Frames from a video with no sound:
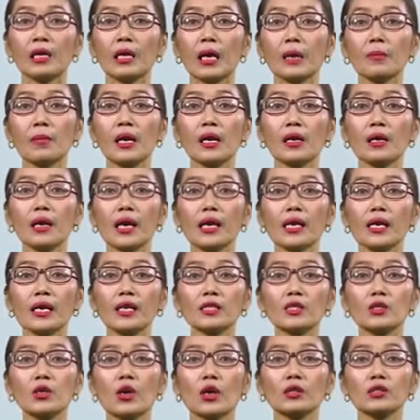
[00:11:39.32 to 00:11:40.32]
Rama
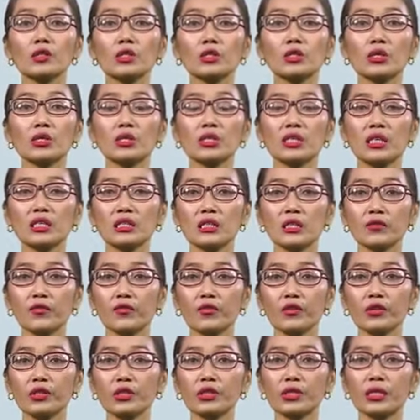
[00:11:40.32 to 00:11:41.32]
Raya's continuous
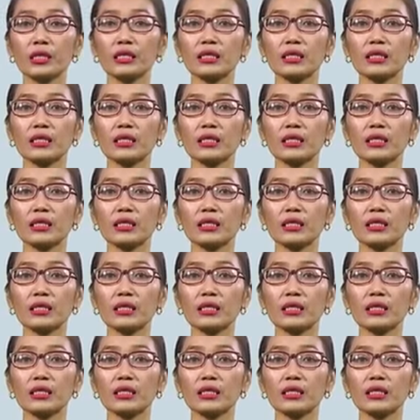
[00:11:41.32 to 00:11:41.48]
interference